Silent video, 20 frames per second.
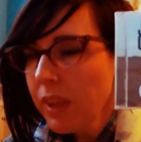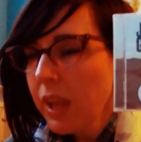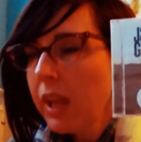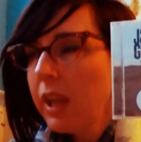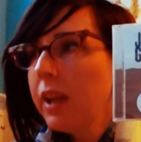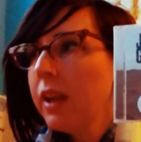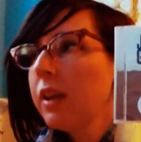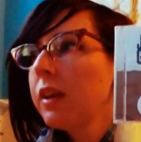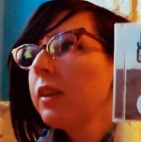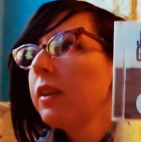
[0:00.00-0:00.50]

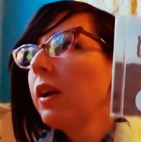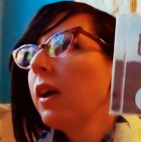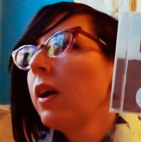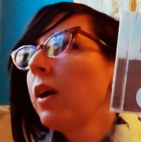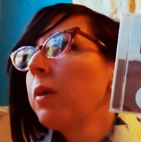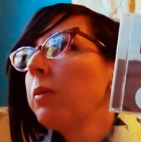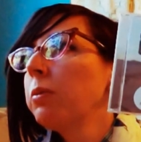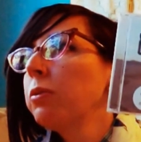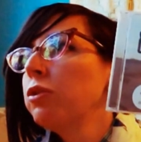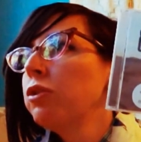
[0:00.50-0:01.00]
And
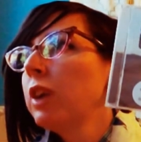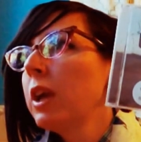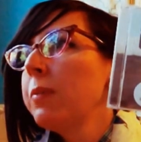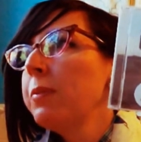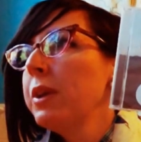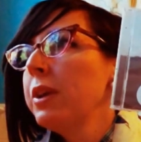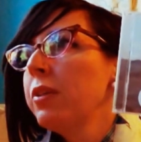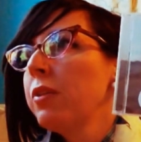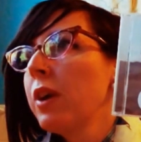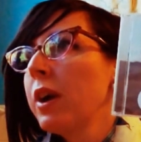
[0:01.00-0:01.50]

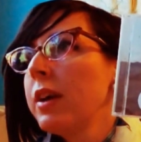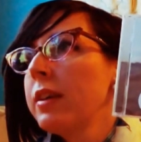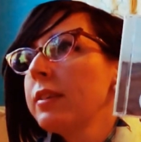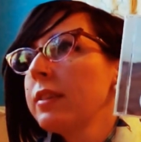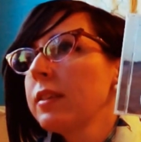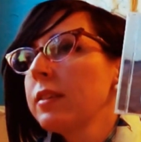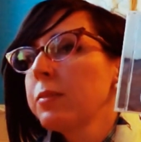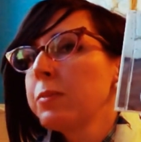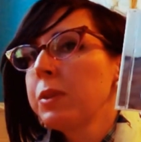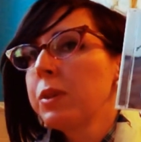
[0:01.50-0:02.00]
Jamie Grace
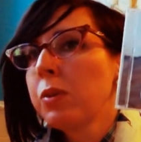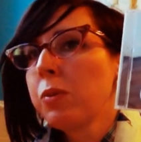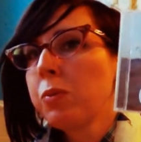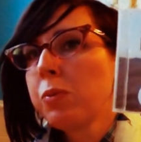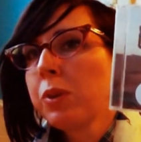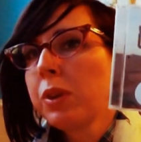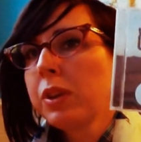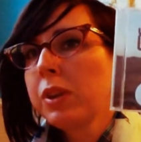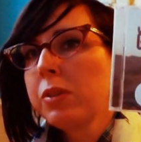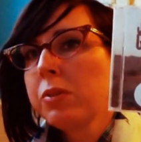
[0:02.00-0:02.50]
has been a
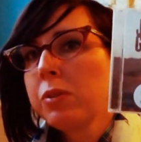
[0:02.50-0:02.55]
really,